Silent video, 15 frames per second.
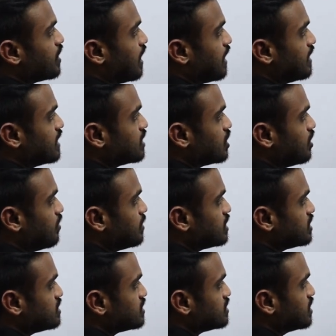100
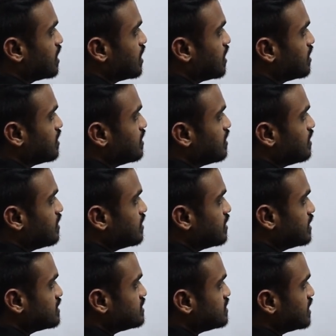kilometers is the
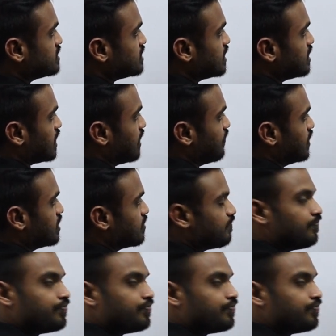distance I traveled.